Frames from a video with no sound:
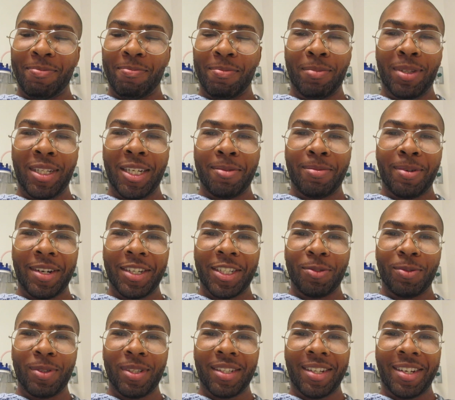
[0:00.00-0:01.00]
blood
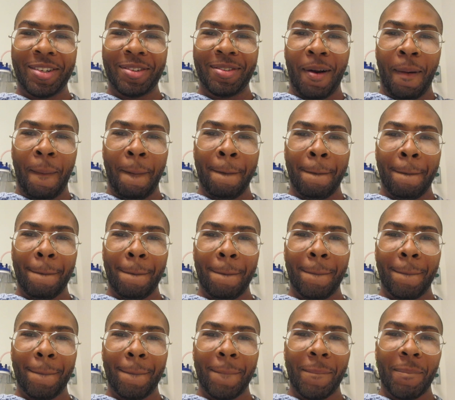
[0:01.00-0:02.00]
pressure was low,
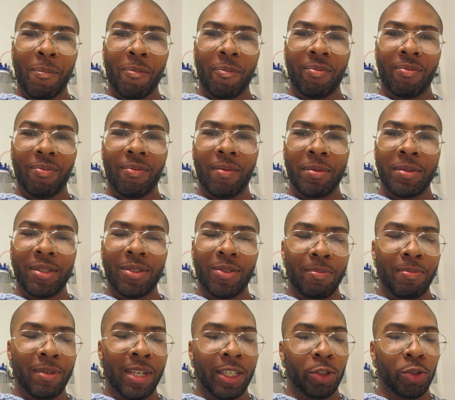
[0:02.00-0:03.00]
so
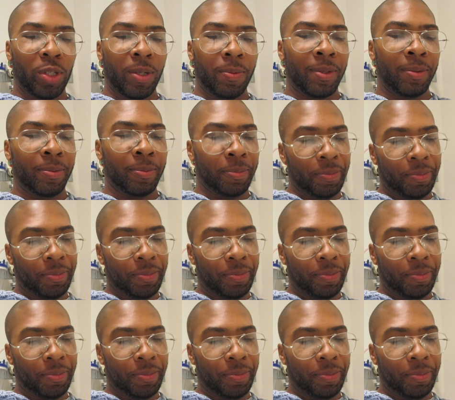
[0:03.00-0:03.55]
I'm not tripping.